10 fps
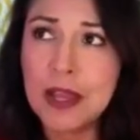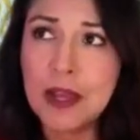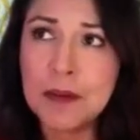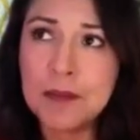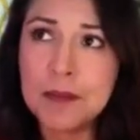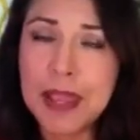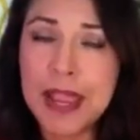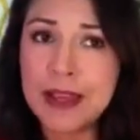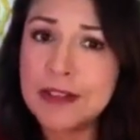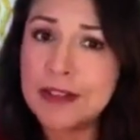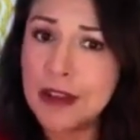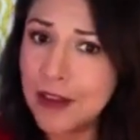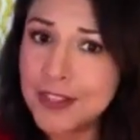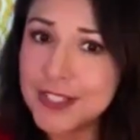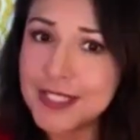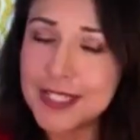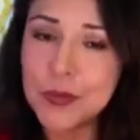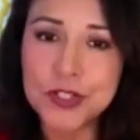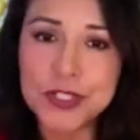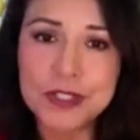and it
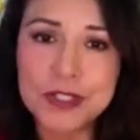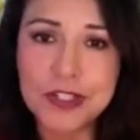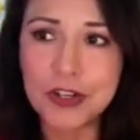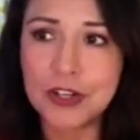obviously worsens